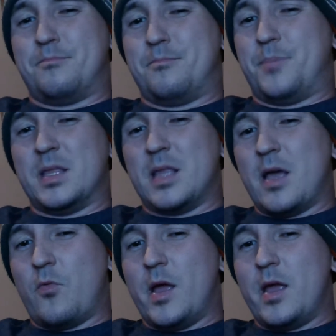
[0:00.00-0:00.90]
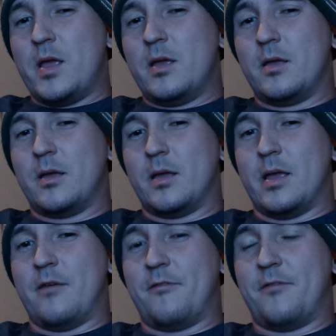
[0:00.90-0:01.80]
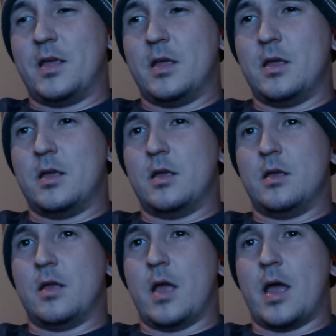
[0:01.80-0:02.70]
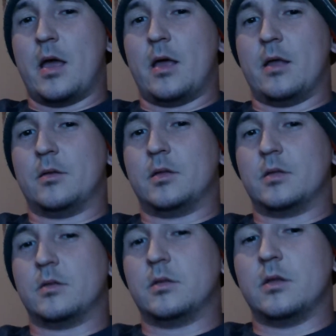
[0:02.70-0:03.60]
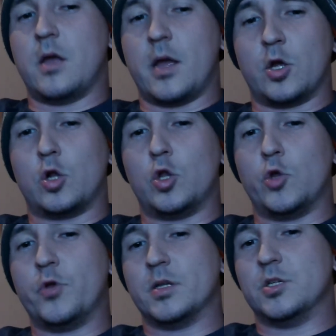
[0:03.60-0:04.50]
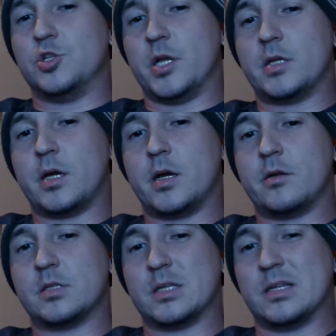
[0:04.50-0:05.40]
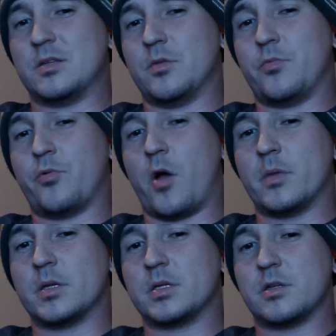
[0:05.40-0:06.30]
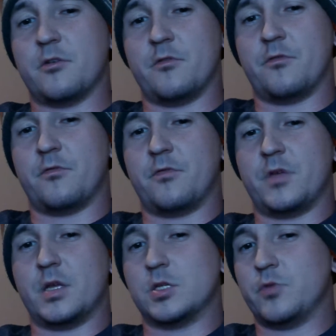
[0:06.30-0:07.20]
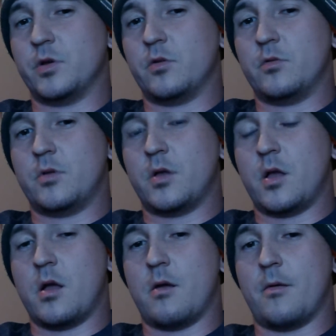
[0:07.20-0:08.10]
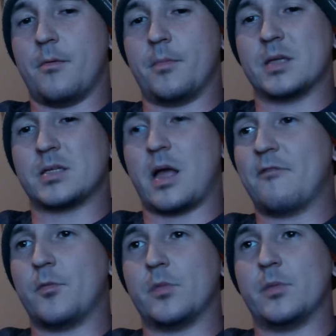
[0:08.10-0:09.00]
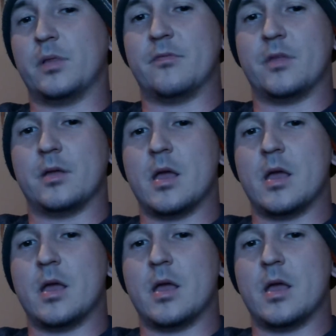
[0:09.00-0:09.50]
been that way if he had included Gentiles into the promise of Israel, because I firmly believe that